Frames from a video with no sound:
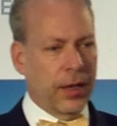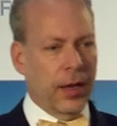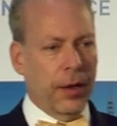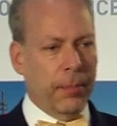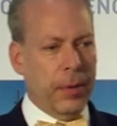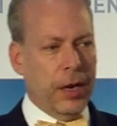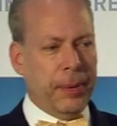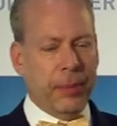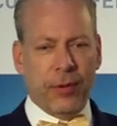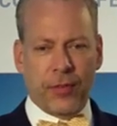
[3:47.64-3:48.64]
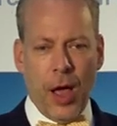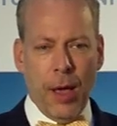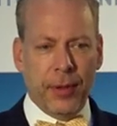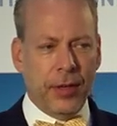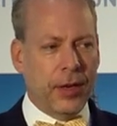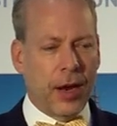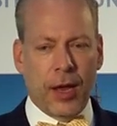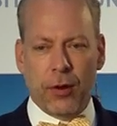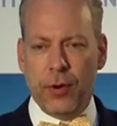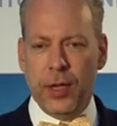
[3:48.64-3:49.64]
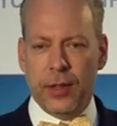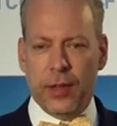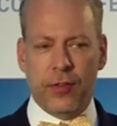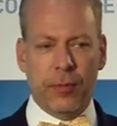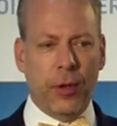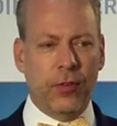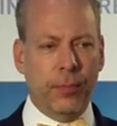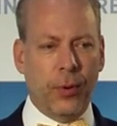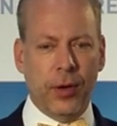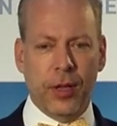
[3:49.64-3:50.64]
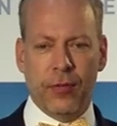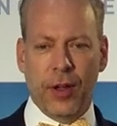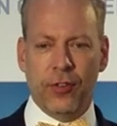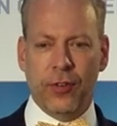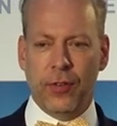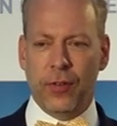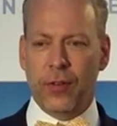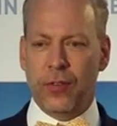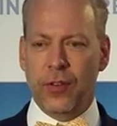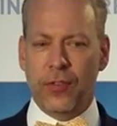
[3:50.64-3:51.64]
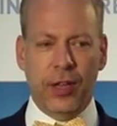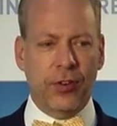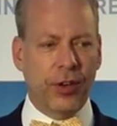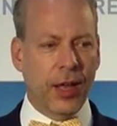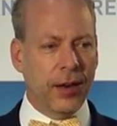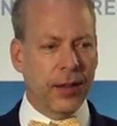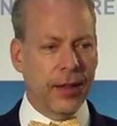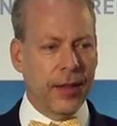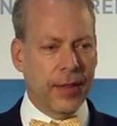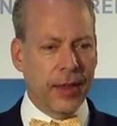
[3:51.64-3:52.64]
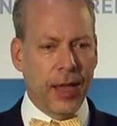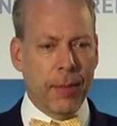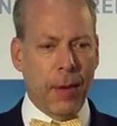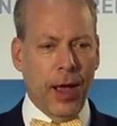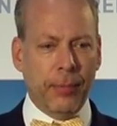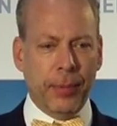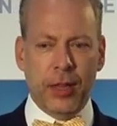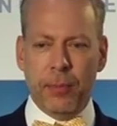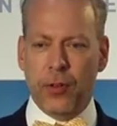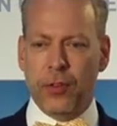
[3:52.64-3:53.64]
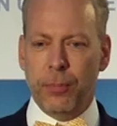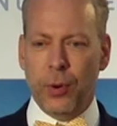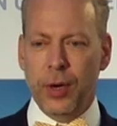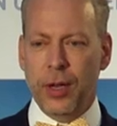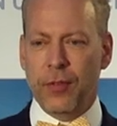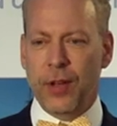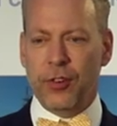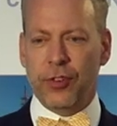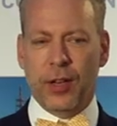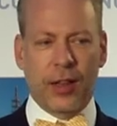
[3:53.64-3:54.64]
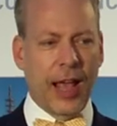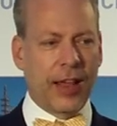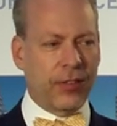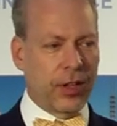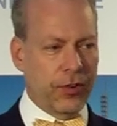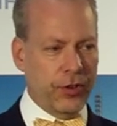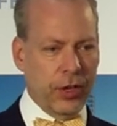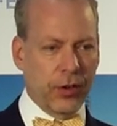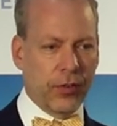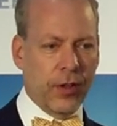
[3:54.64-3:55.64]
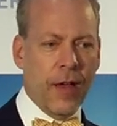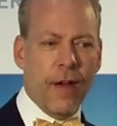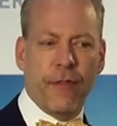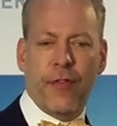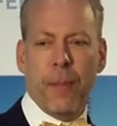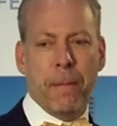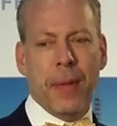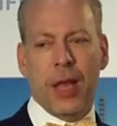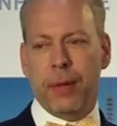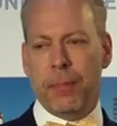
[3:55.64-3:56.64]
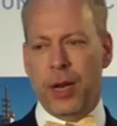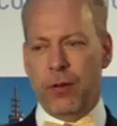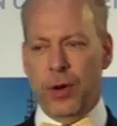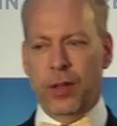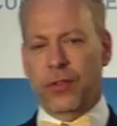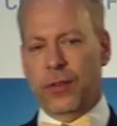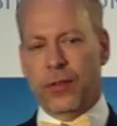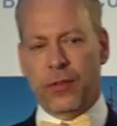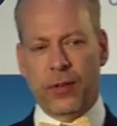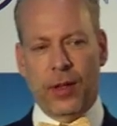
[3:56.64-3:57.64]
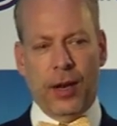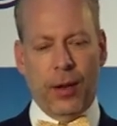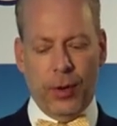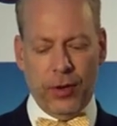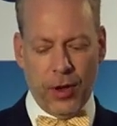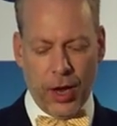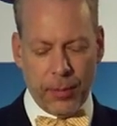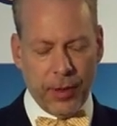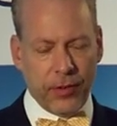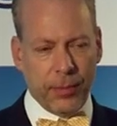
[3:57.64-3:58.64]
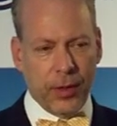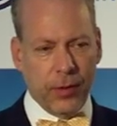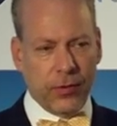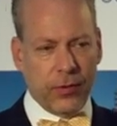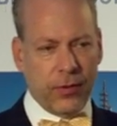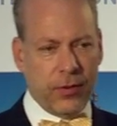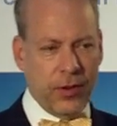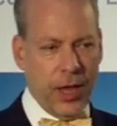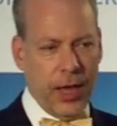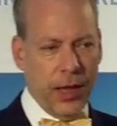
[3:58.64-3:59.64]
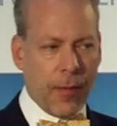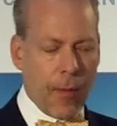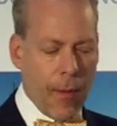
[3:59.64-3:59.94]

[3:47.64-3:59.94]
Many people have commented, and I agree, that's the most important innovation since the internet. It might be the most important innovation in the last 100 years for many, many reasons. And I want to talk about some of those today.